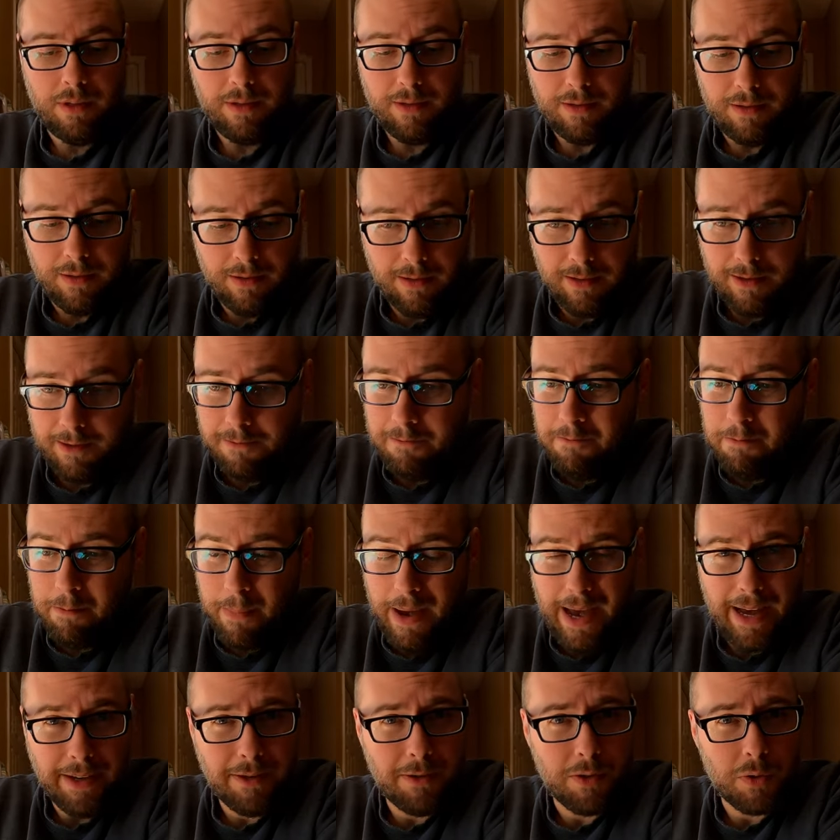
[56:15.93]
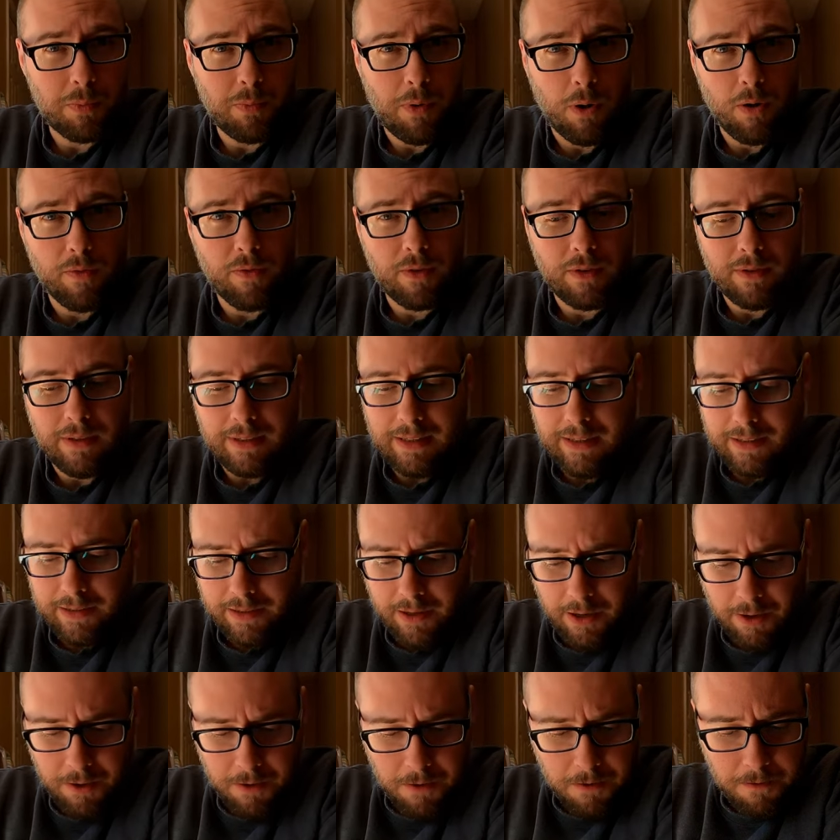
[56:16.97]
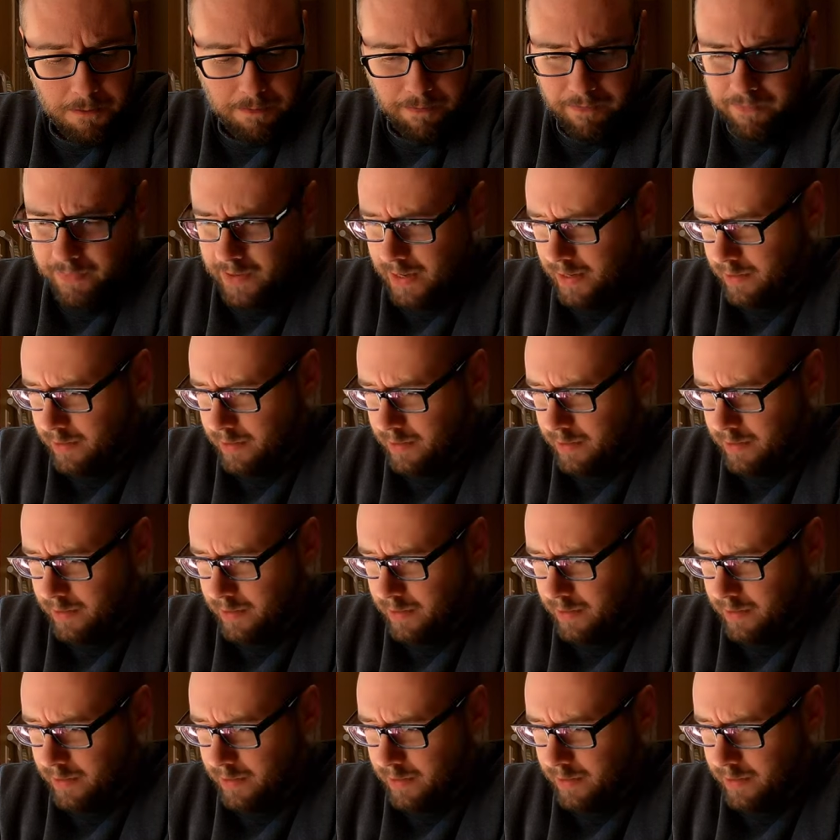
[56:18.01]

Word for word: It uh, matches perfectly in tone.